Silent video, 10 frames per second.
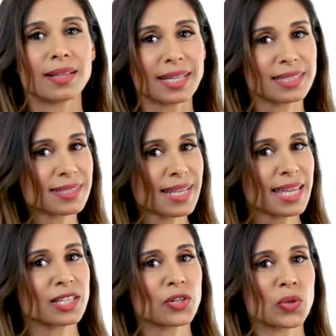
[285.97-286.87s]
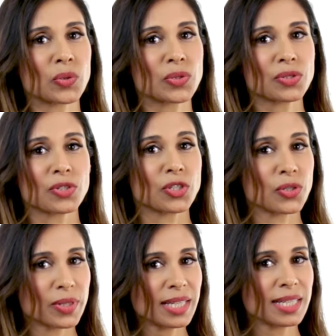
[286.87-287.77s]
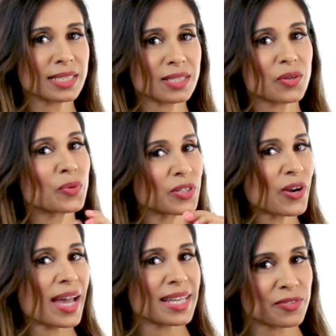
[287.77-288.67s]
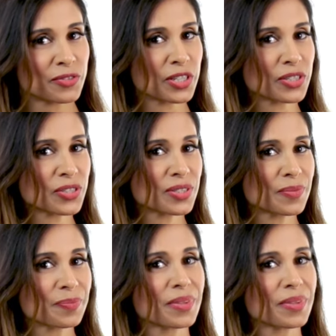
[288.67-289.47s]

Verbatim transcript: Like the saying goes, you eat with your eyes first.